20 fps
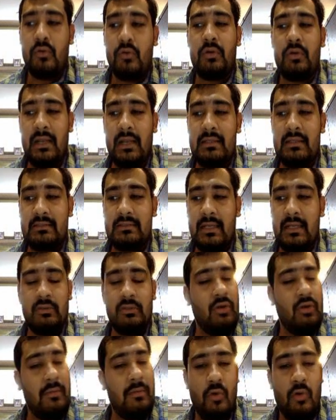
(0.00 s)
to trust us,
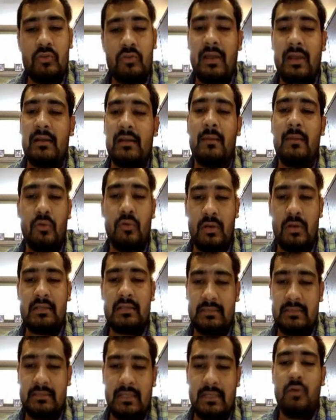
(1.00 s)
you are most welcome to
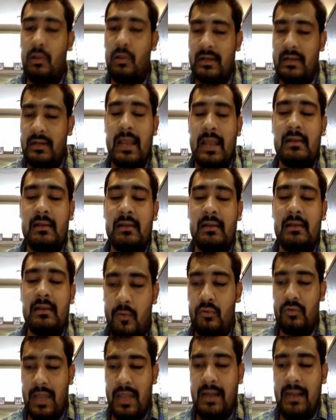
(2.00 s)
trust us. All that I'll come on
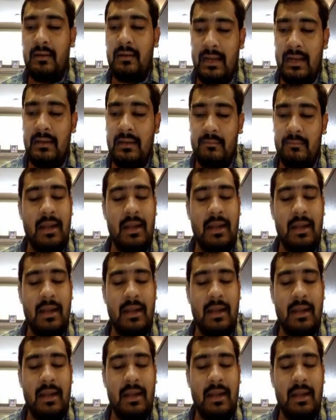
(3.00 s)
to that, right?